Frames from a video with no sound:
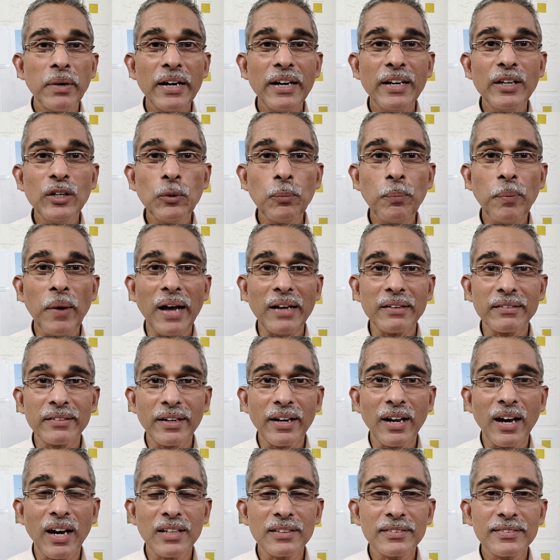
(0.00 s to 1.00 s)
loop
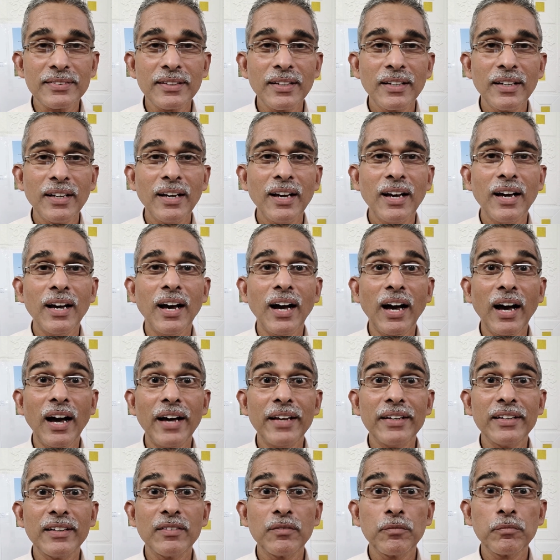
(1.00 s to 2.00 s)
antennas
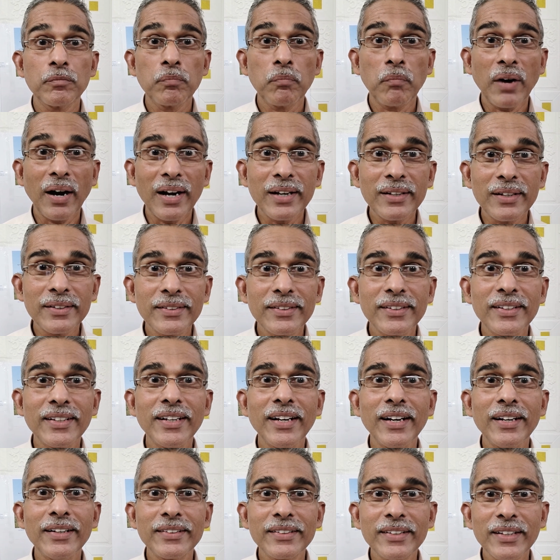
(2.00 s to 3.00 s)
and
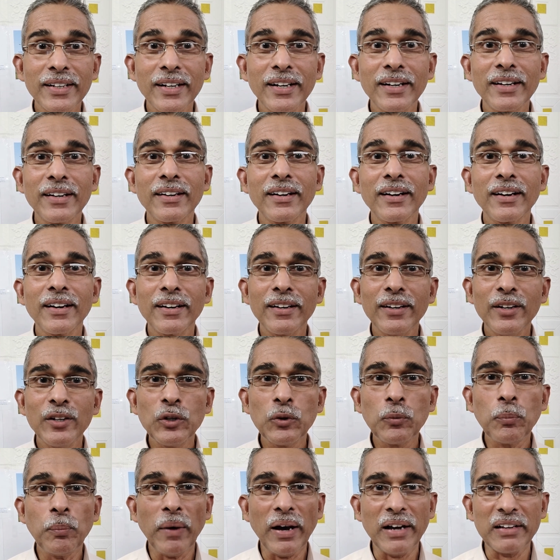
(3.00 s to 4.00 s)
multi-turn
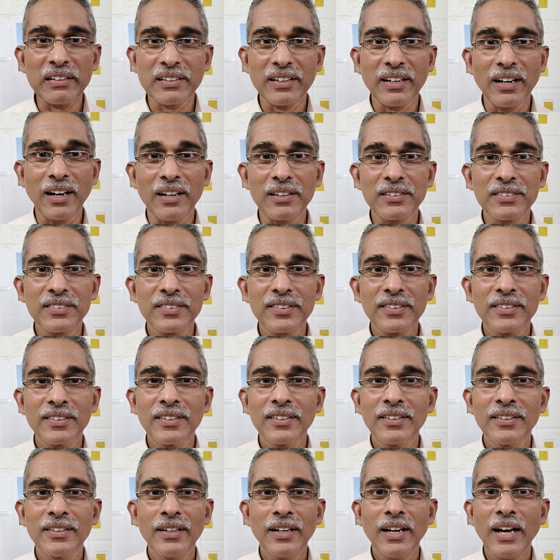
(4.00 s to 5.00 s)
loop antennas.
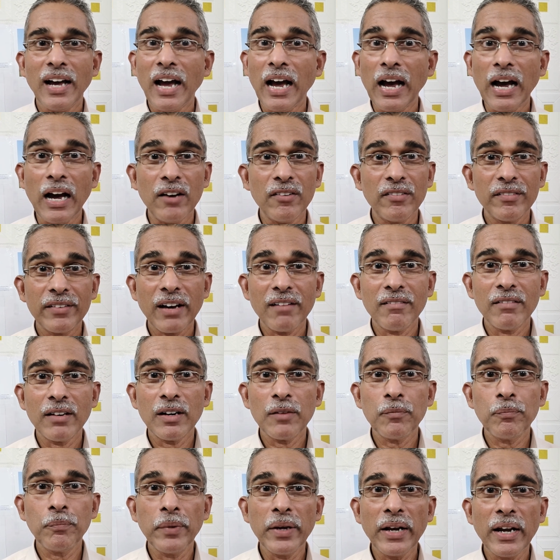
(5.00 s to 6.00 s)
I have never
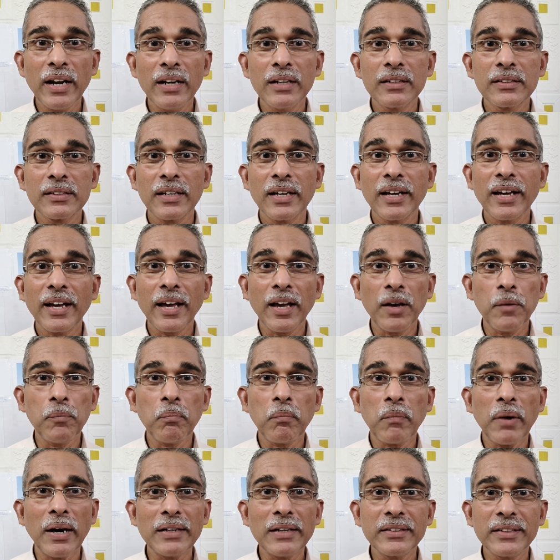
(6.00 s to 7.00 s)
built a
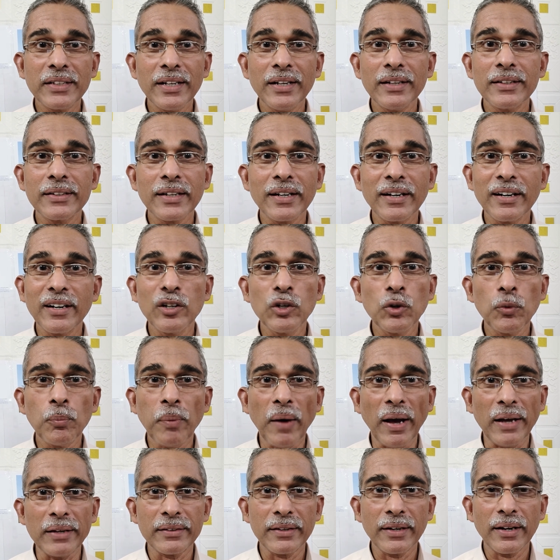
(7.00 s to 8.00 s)
multi-turn loop
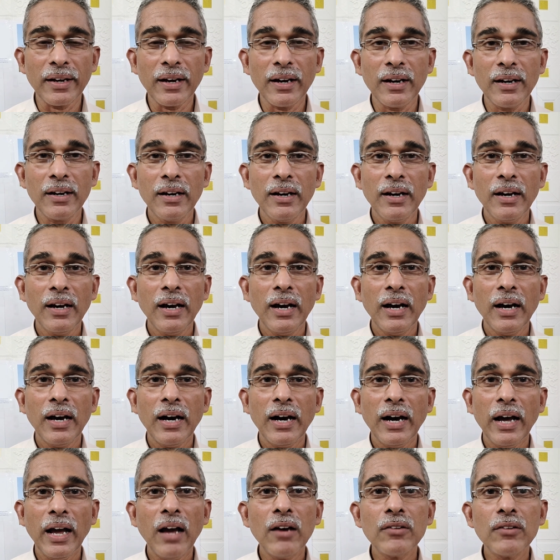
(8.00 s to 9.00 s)
antenna.
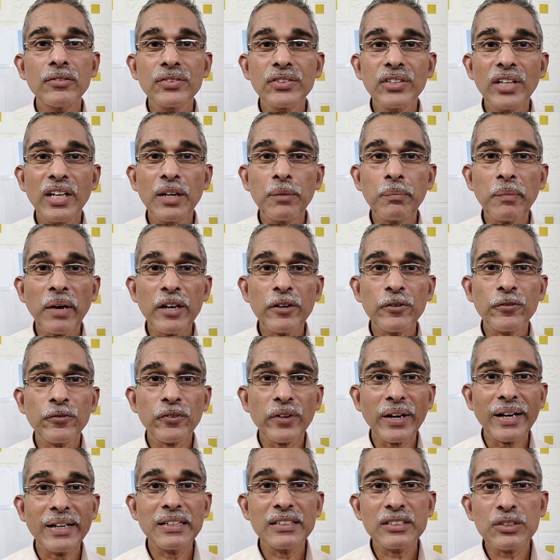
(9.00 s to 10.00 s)
I have seen my
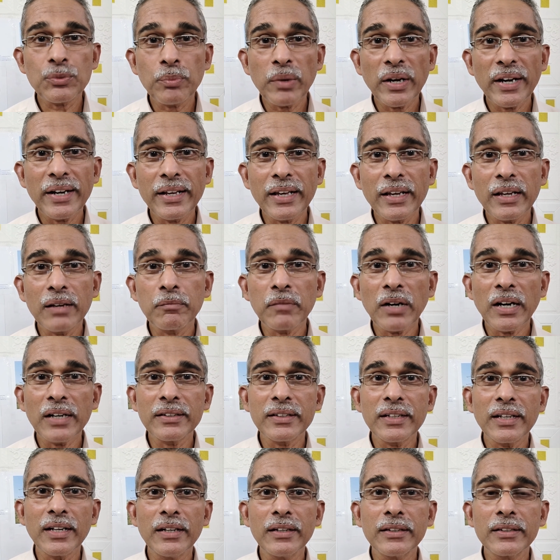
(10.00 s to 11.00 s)
friends building
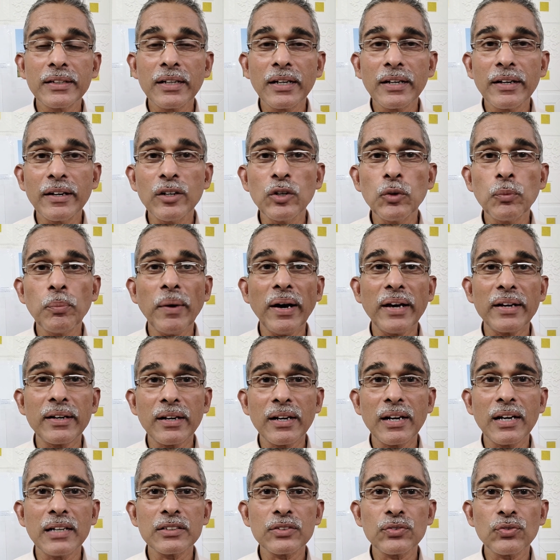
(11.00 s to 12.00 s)
multi-turn loop
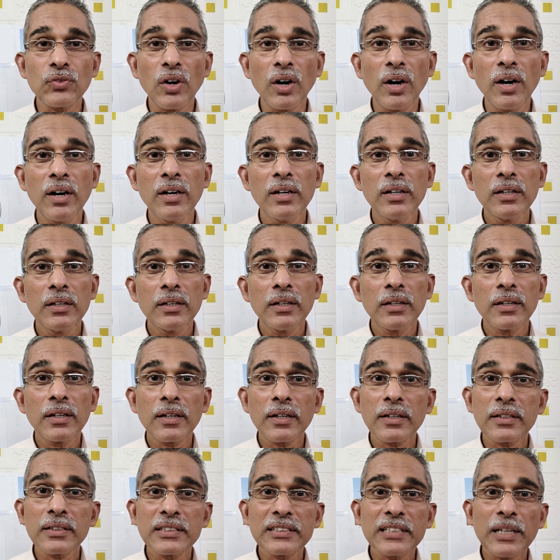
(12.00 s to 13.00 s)
antennas for
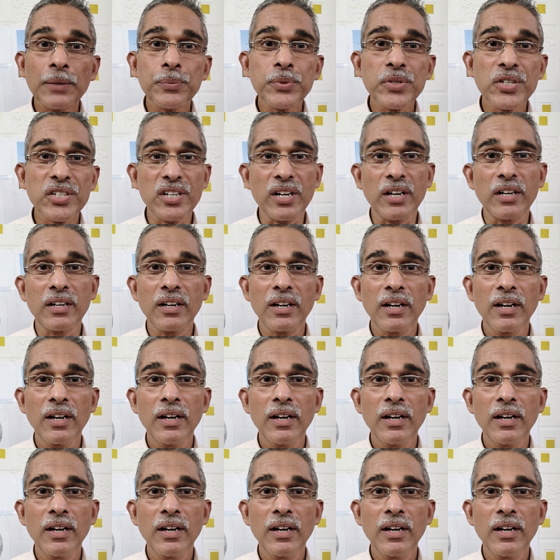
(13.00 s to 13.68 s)
reception,